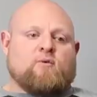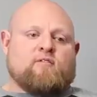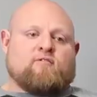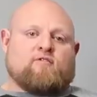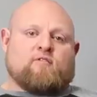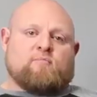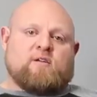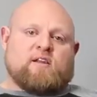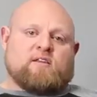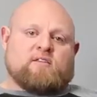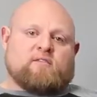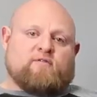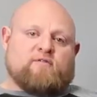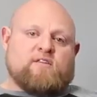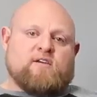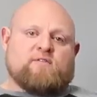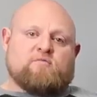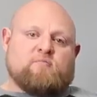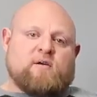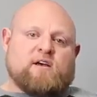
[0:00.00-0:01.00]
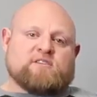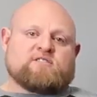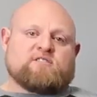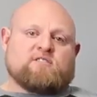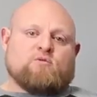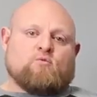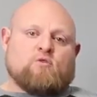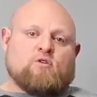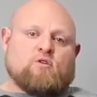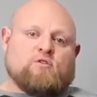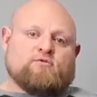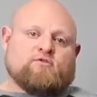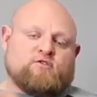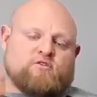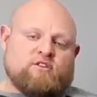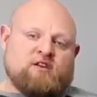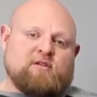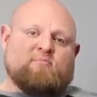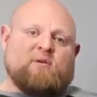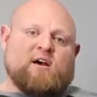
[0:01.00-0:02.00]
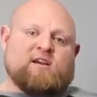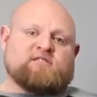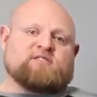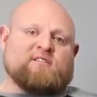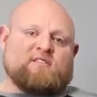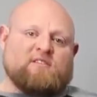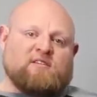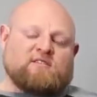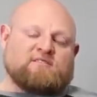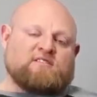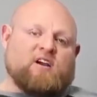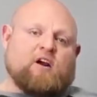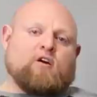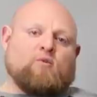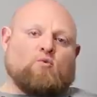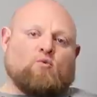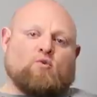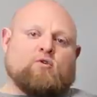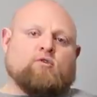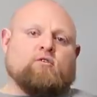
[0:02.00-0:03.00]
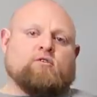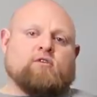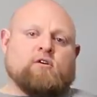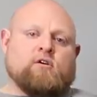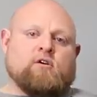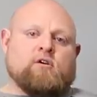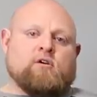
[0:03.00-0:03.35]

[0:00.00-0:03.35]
went from being the fifth best in the world to the best in the entire world.